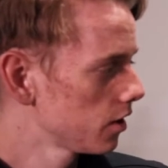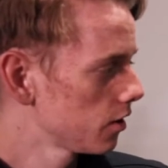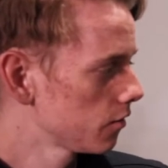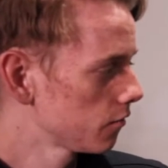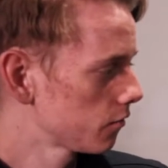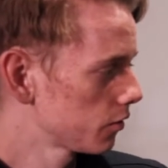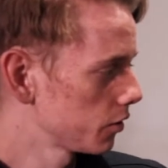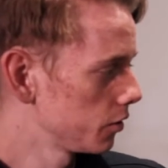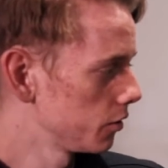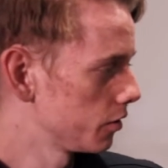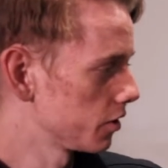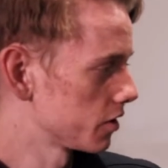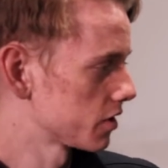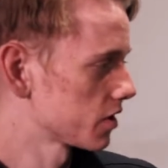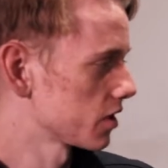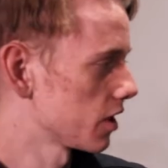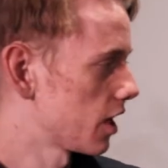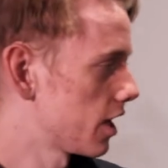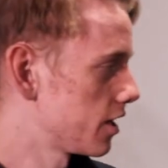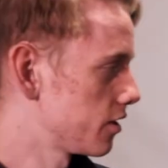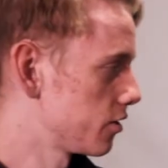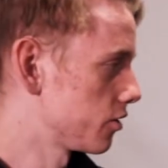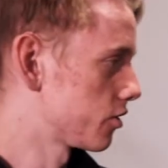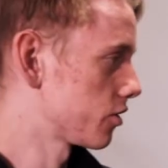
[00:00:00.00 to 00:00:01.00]
for you to
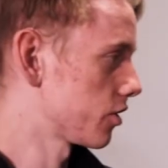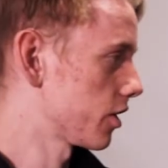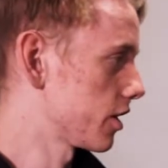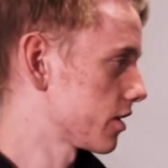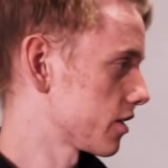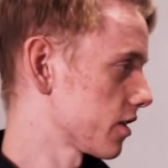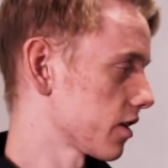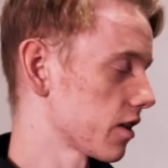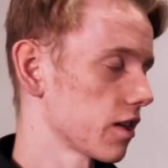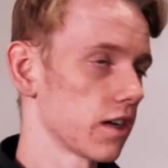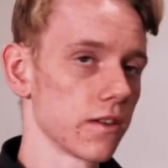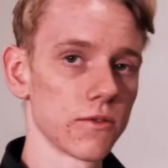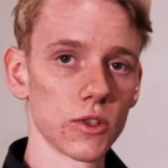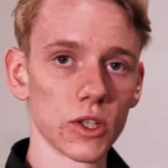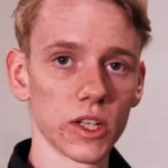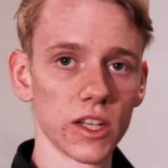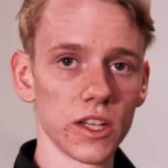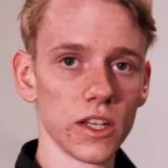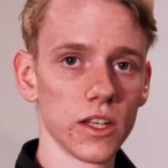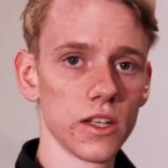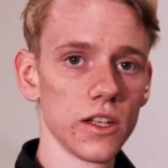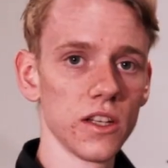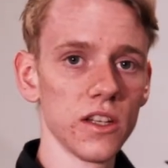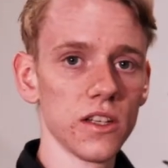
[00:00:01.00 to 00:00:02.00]
slide your transit cover
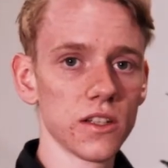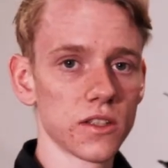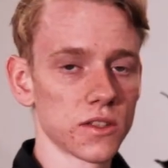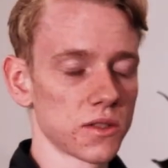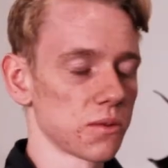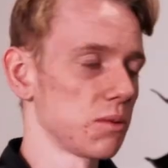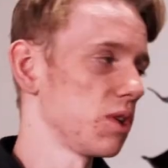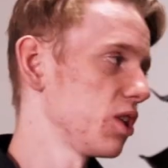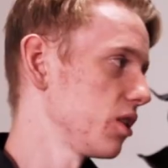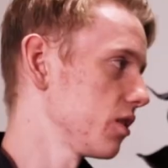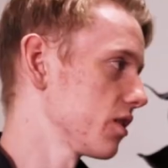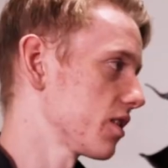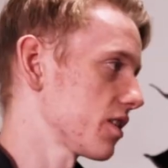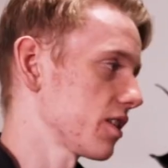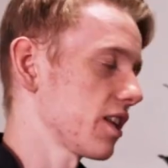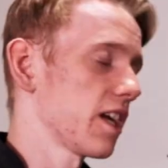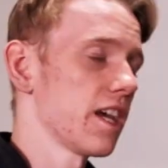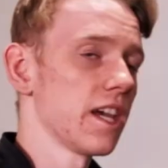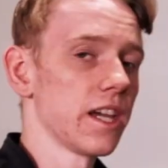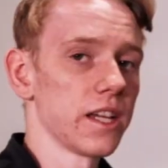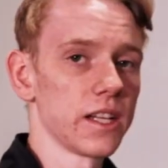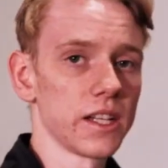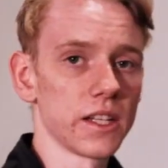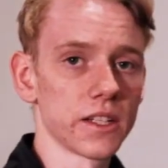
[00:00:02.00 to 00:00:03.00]
in, as well as an
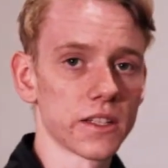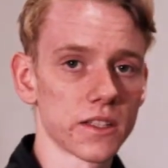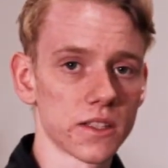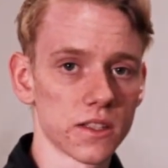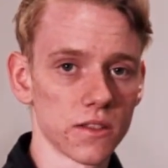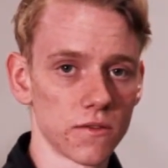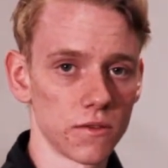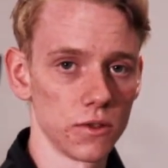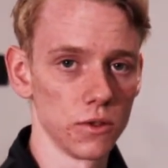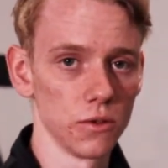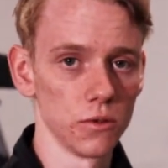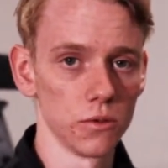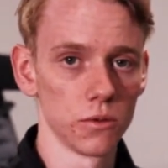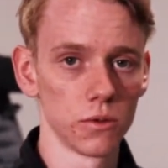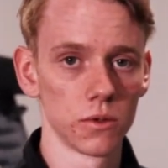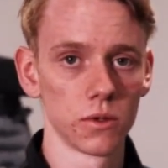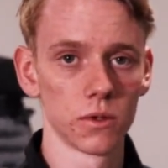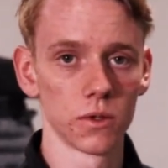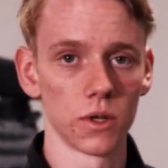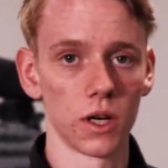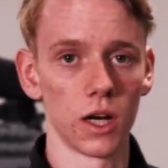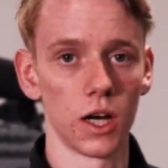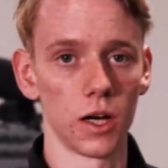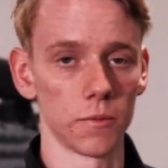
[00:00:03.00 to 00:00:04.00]
annex if you
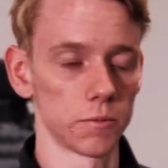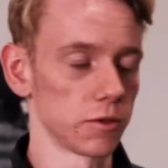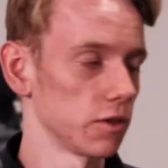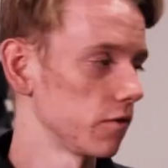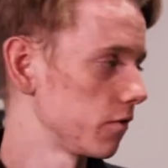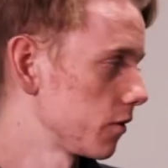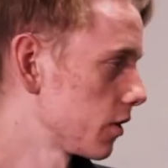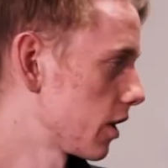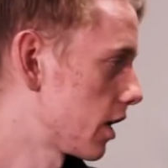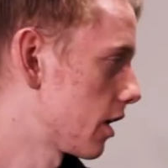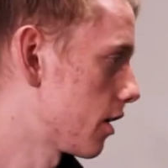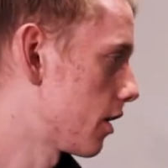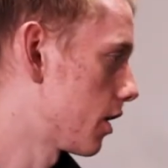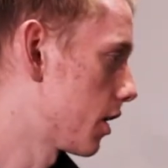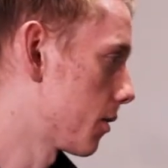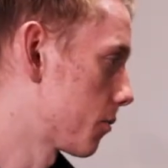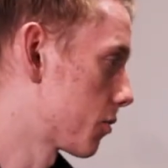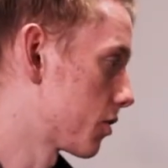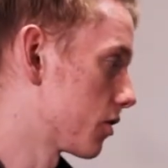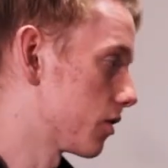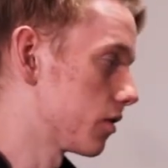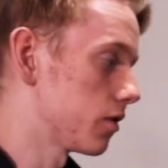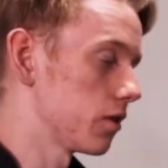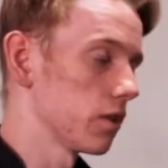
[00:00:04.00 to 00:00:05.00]
opted for that
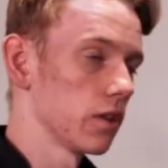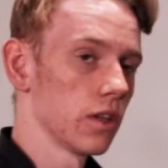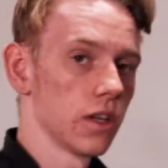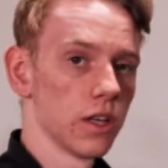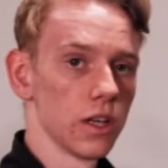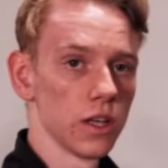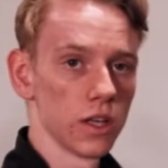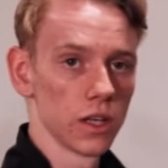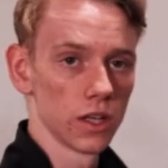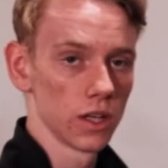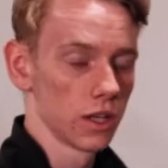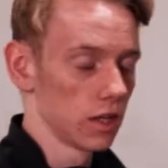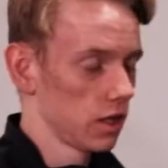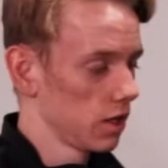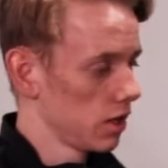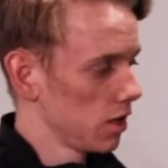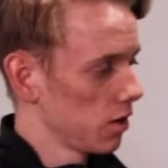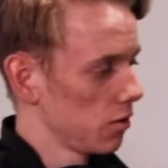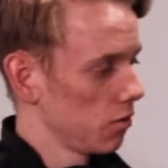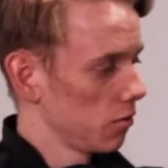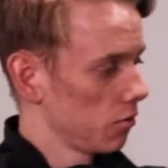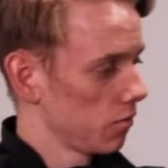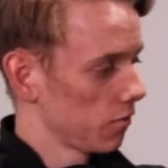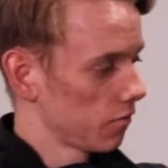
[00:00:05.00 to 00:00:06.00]
option.
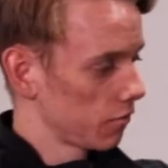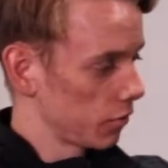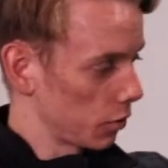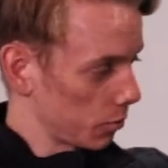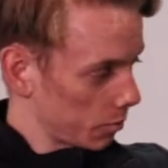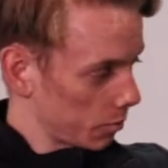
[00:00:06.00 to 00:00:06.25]
For